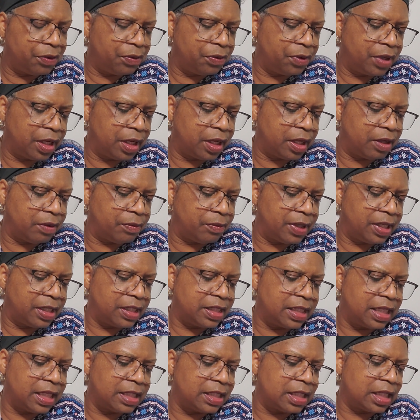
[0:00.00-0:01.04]
when it
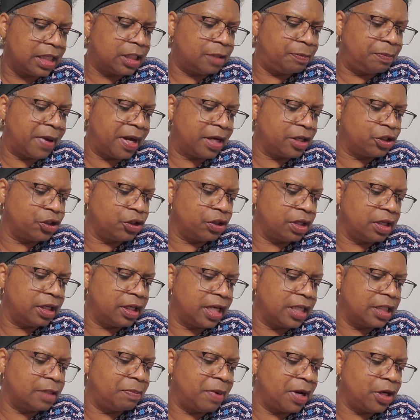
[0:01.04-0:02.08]
says
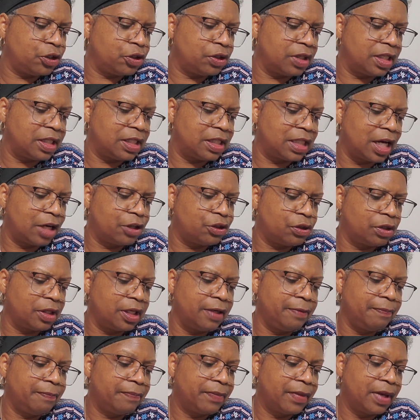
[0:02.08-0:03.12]
especially
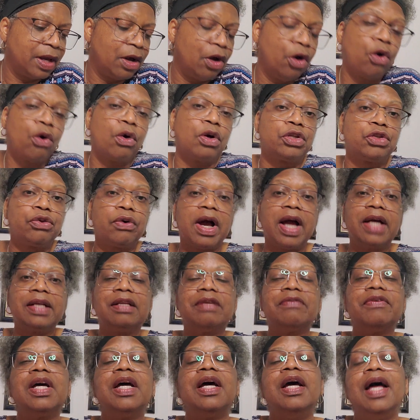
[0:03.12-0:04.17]
sexually or
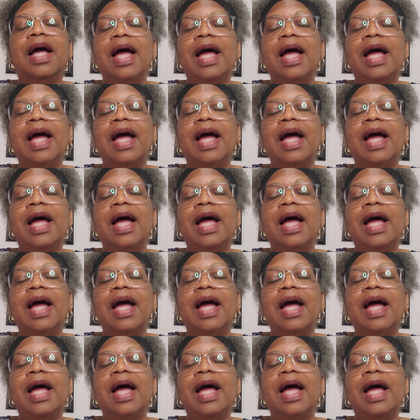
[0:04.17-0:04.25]
attractive.